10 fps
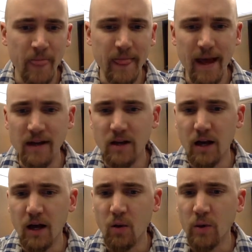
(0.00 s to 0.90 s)
that
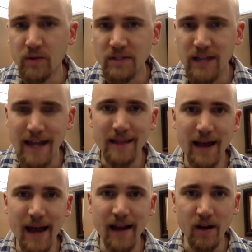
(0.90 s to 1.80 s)
we would take
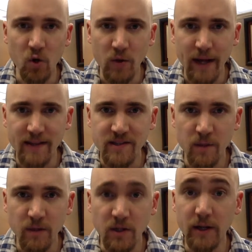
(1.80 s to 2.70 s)
that and create
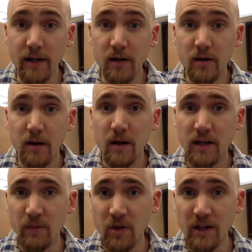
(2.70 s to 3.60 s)
some clear
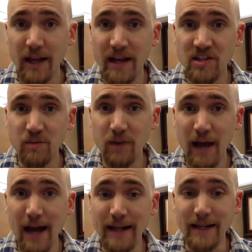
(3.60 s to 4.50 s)
communication
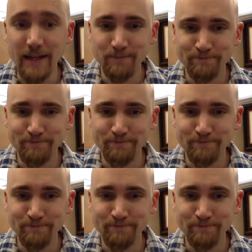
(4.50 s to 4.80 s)
behind it.